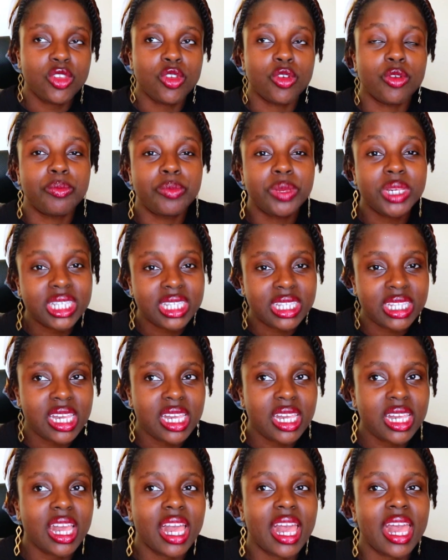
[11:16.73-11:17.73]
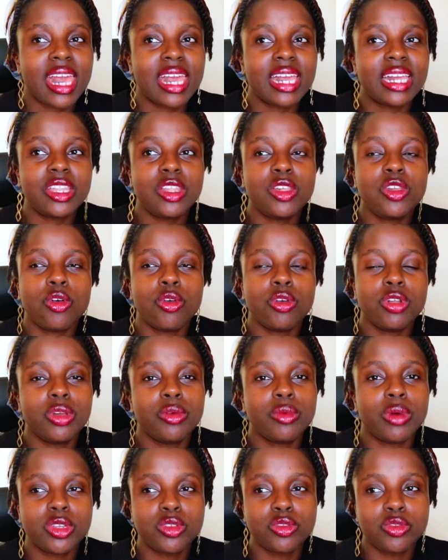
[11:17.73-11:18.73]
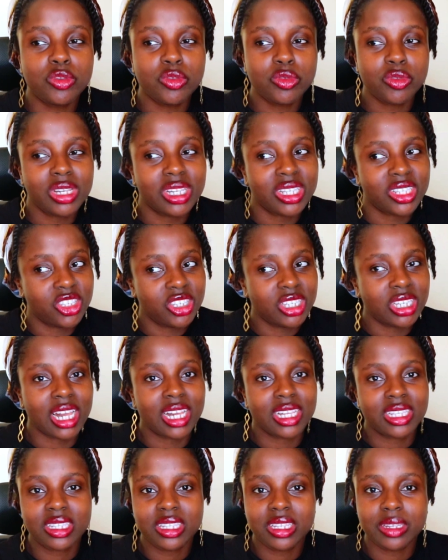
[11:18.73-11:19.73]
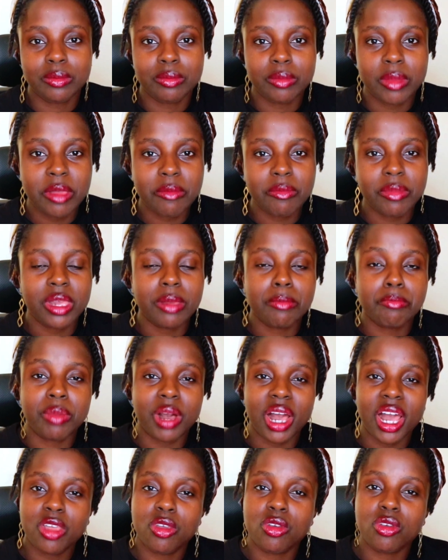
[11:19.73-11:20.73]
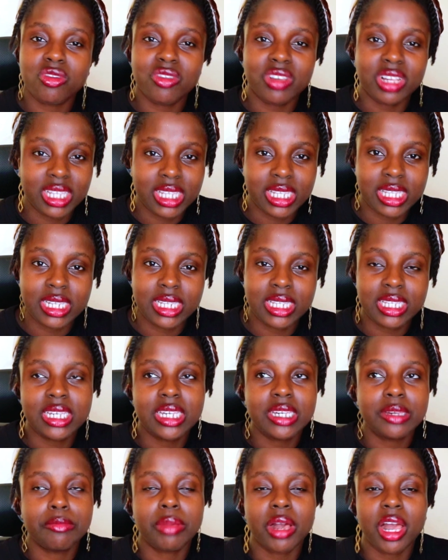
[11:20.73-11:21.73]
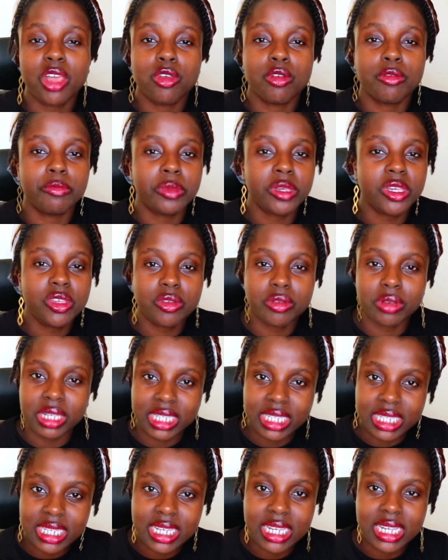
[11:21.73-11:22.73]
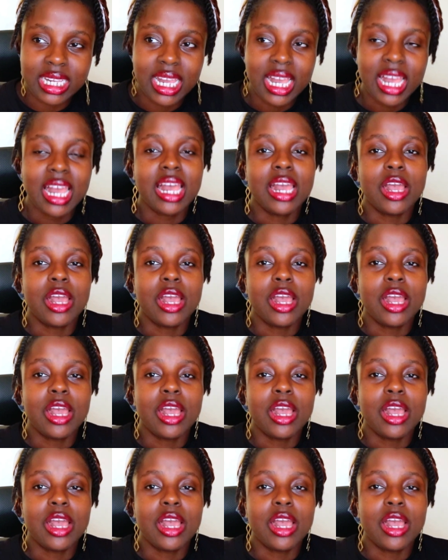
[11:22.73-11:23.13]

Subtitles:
You're busy and all you want to do is just maybe buy your USDT, buy your BUSD,